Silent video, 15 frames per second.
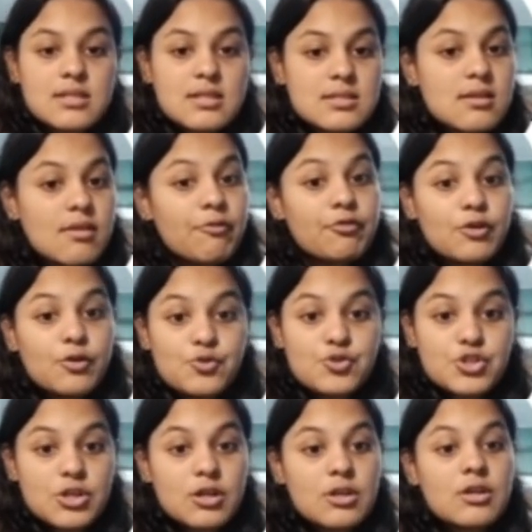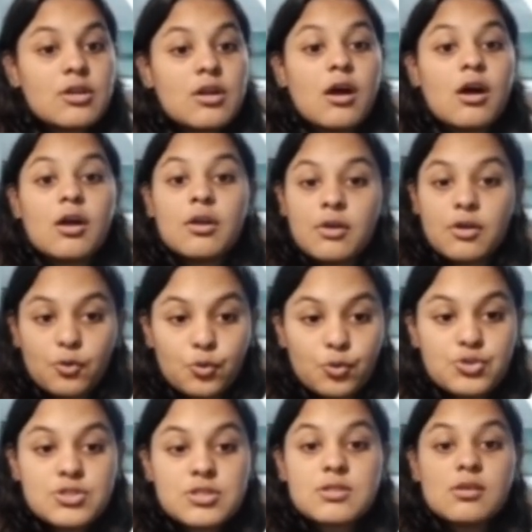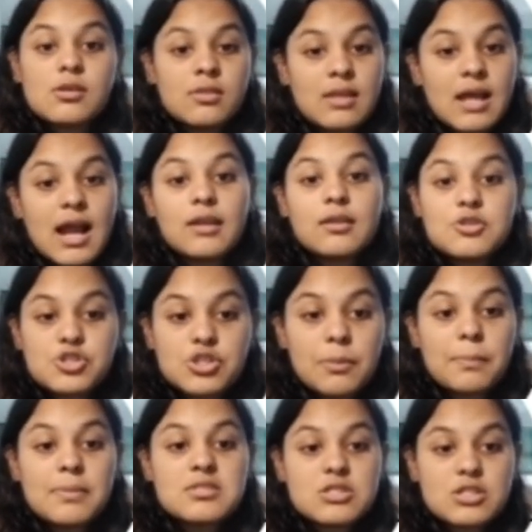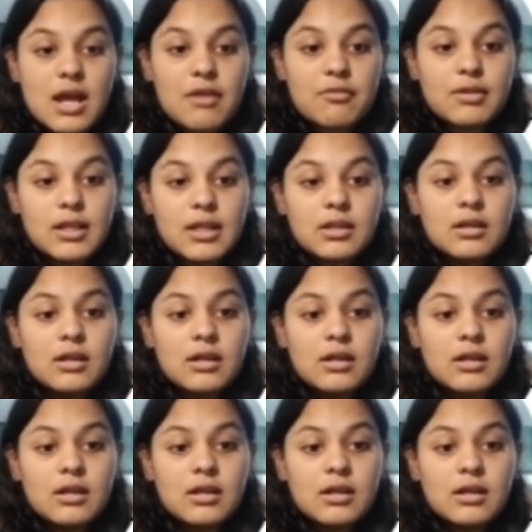the future routes that the ship is traveling